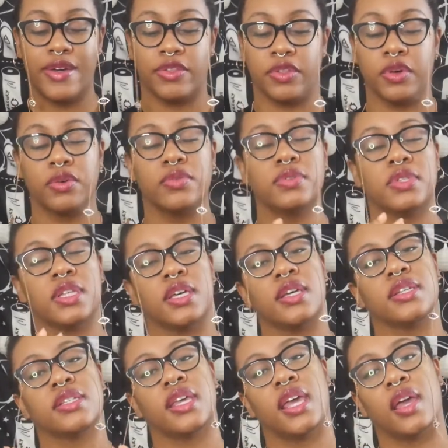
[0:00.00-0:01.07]
Those
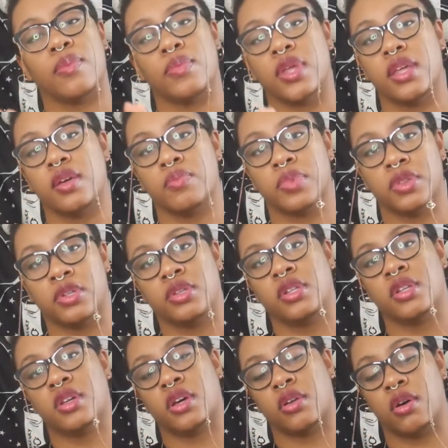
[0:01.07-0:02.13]
things can't be
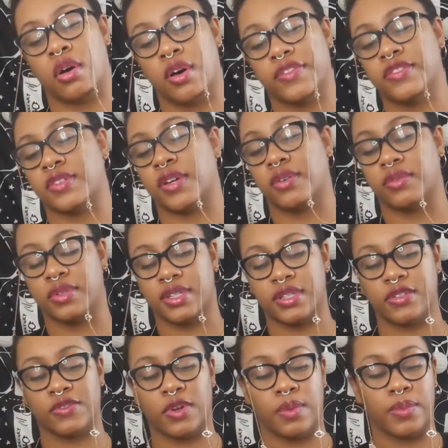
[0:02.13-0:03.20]
completely cut off. So this
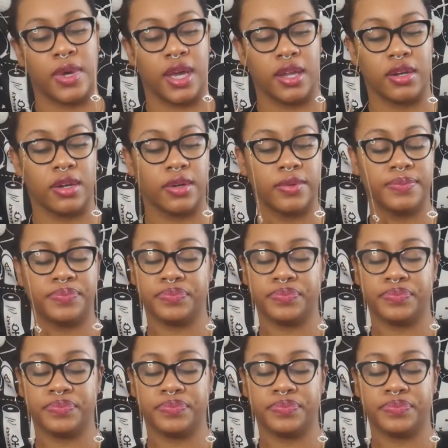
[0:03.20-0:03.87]
is a reminder